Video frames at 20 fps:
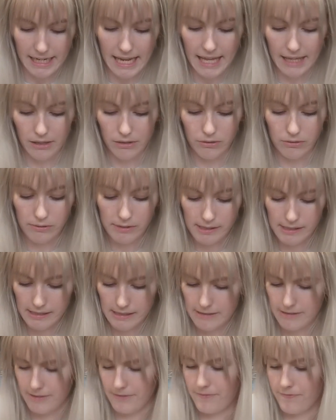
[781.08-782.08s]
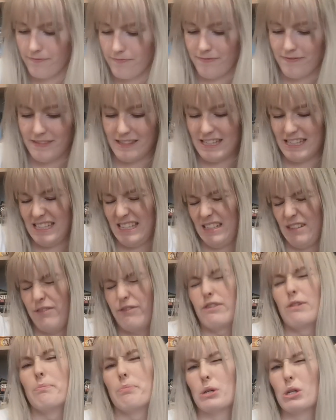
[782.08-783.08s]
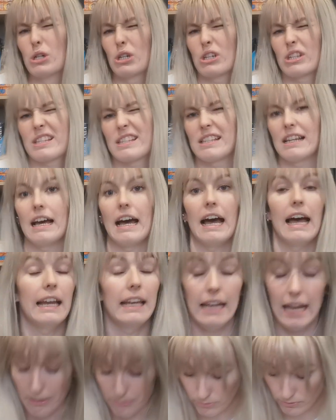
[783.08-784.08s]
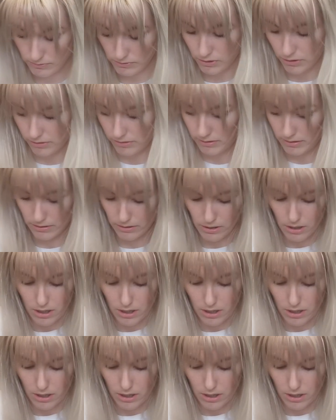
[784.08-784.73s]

my nails for books. I will not.